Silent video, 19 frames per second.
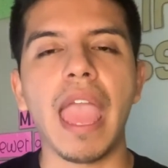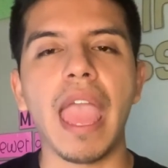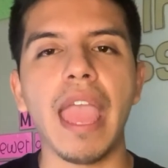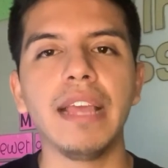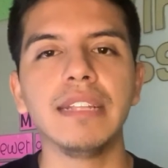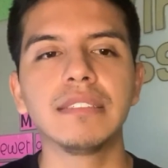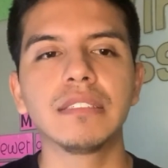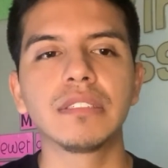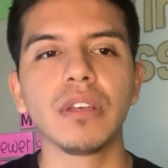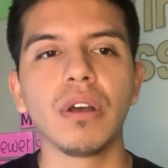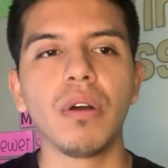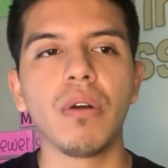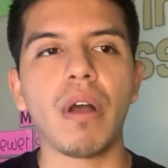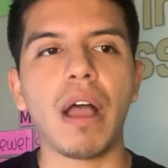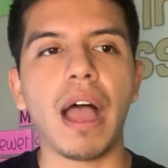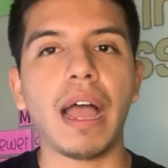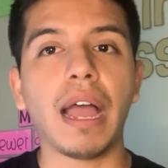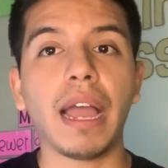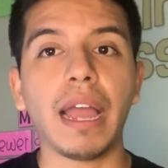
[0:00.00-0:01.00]
And
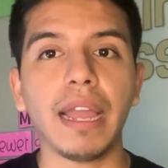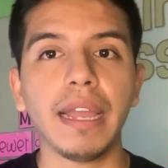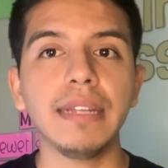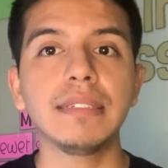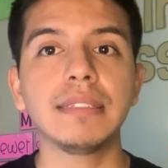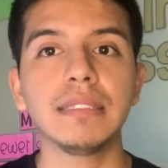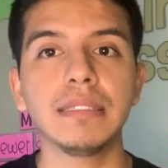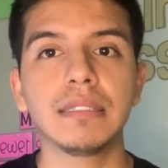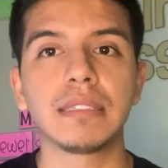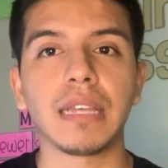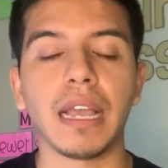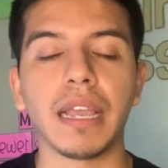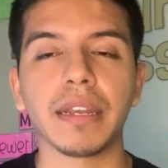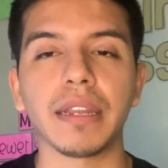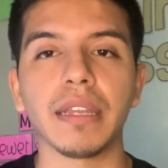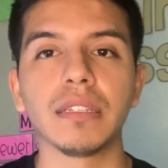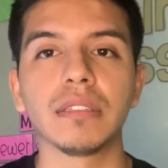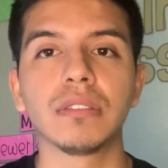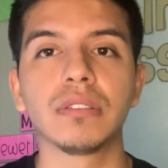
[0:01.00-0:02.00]
so I
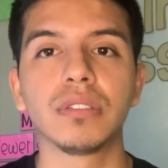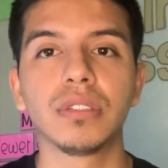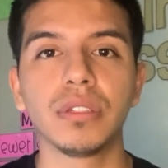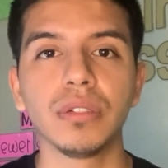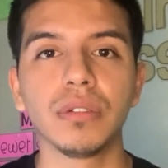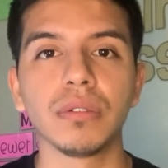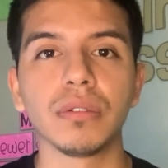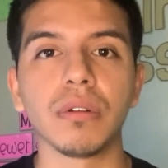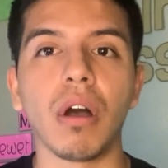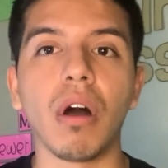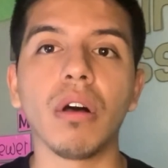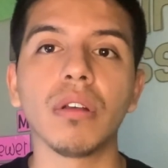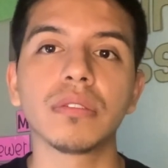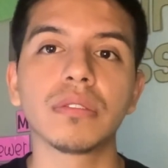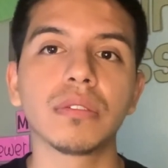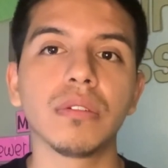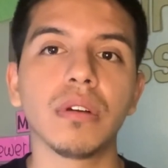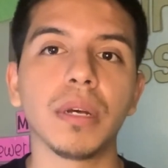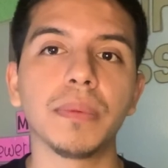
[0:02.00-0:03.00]
decided to
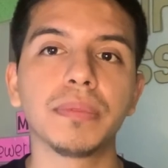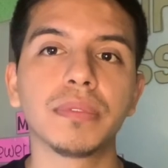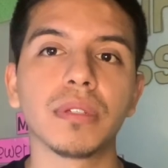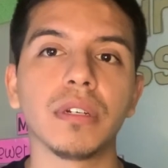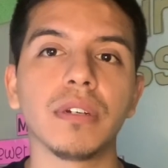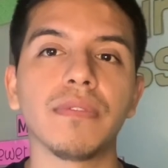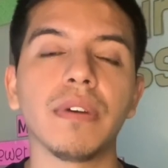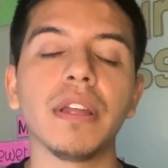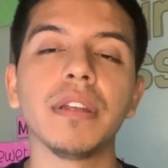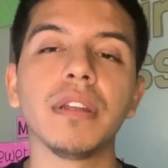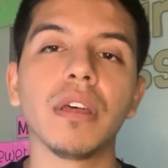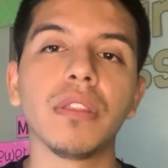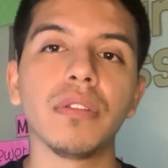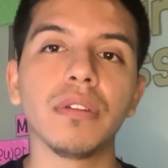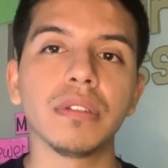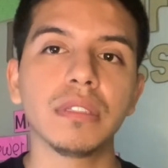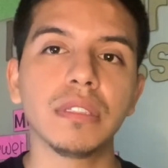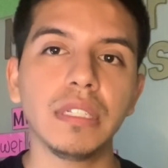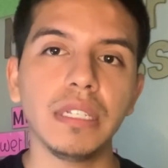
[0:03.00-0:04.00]
also observe
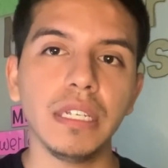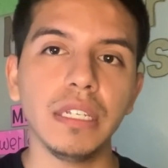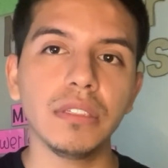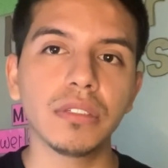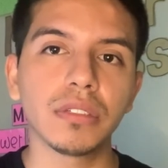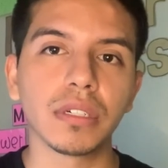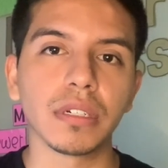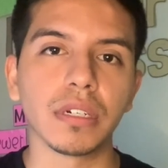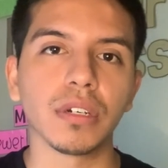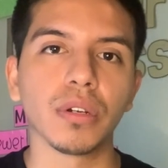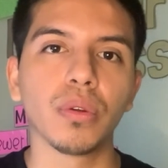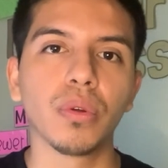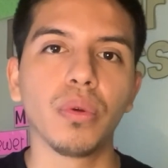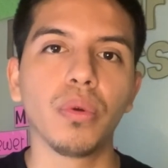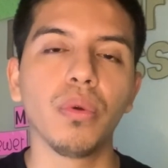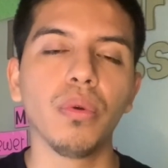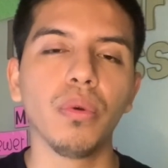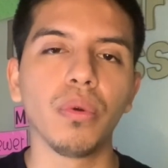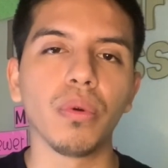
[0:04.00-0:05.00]
another teacher
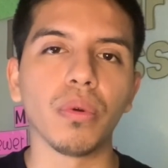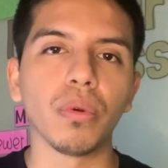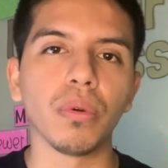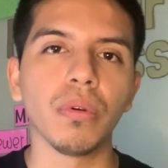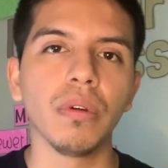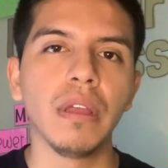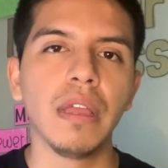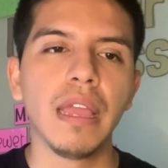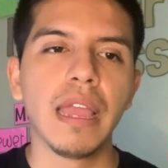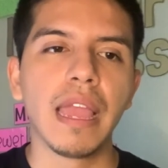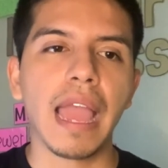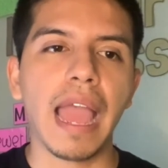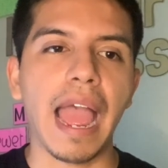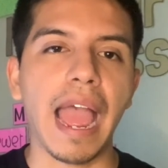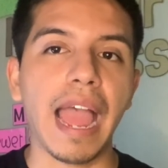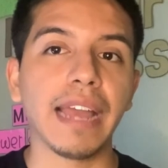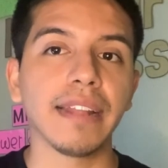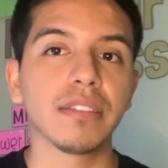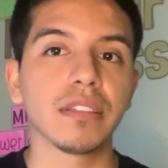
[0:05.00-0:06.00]
who
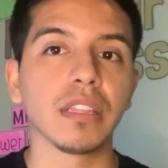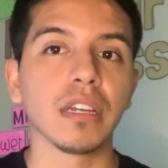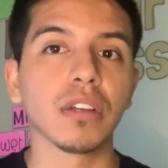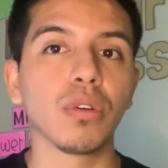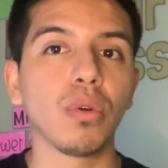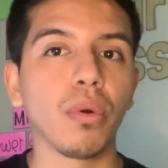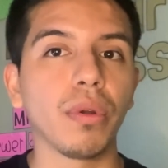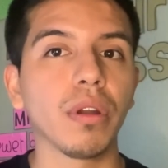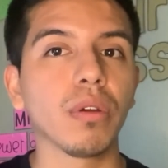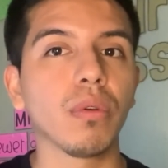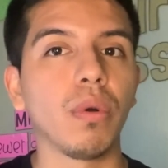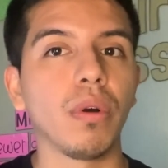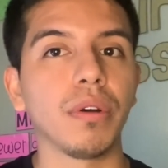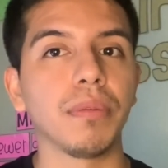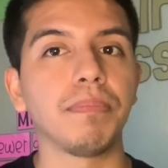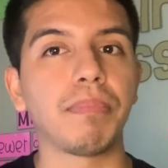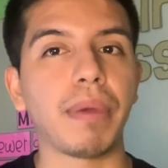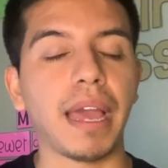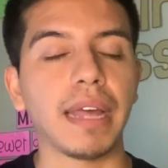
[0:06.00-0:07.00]
had the quote
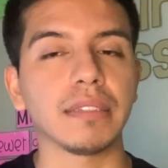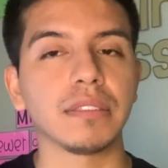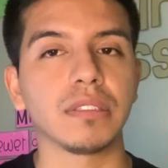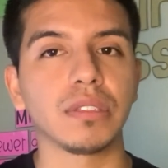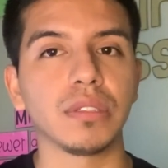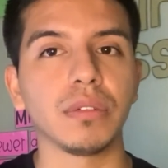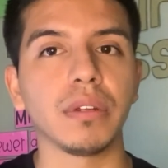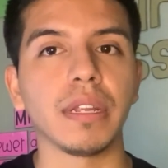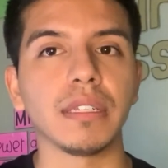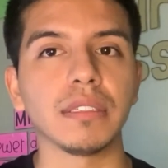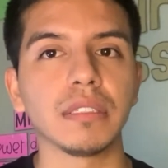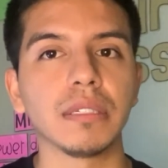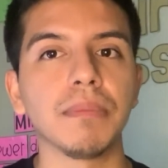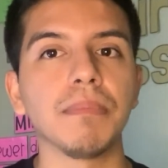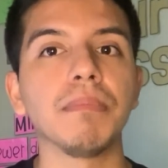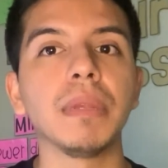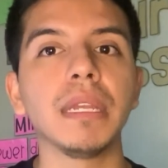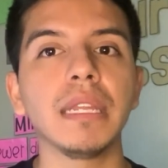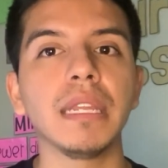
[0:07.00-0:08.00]
unquote bad students,
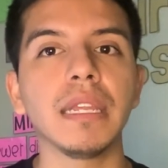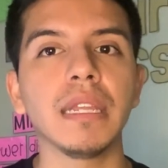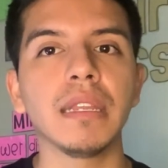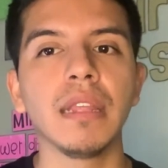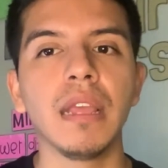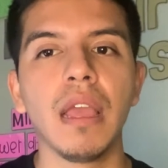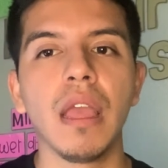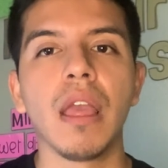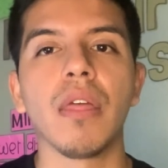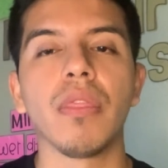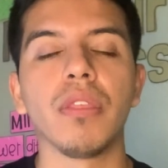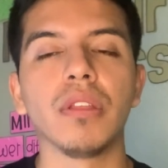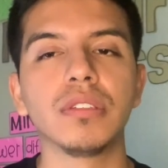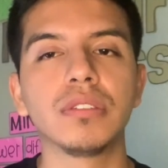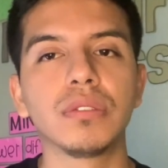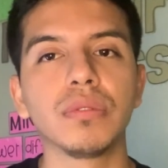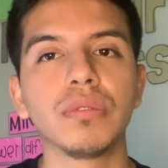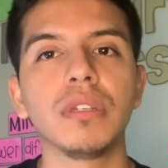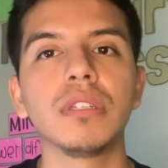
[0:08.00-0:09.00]
meaning the
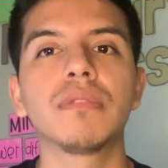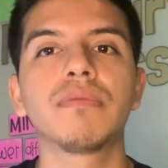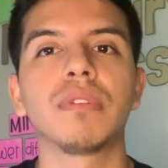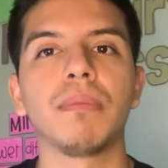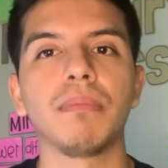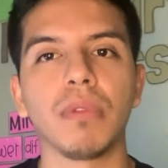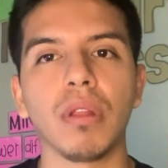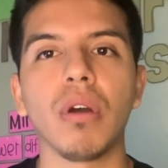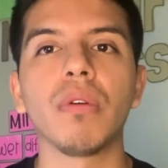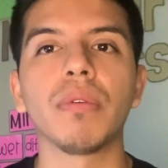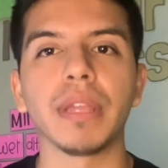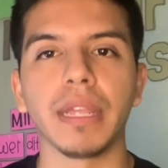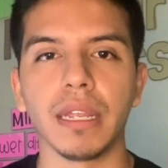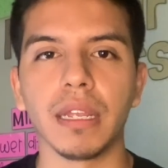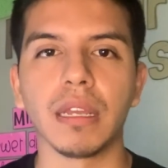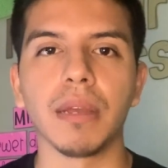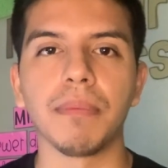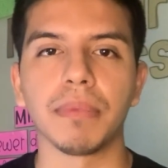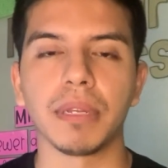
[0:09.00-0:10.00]
students from low
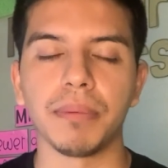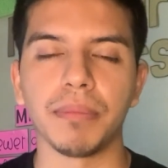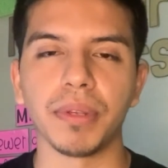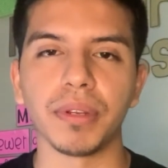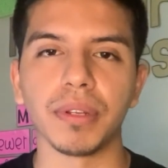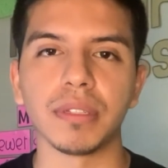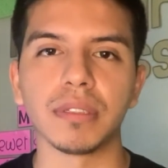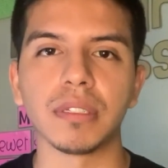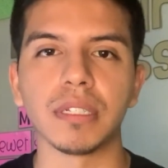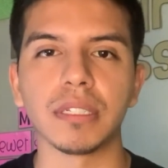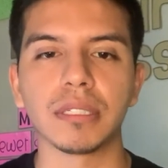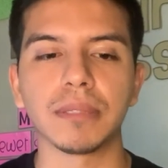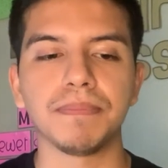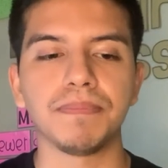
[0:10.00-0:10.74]
income communities.